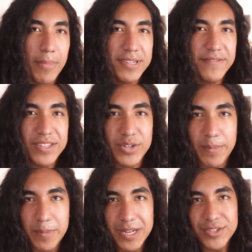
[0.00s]
Members of the
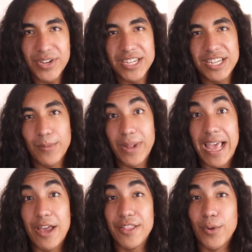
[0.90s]
Trump administration
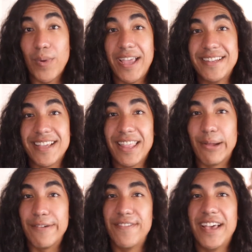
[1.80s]
went out of their way to
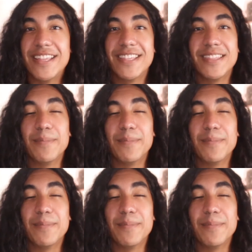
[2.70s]
clarify that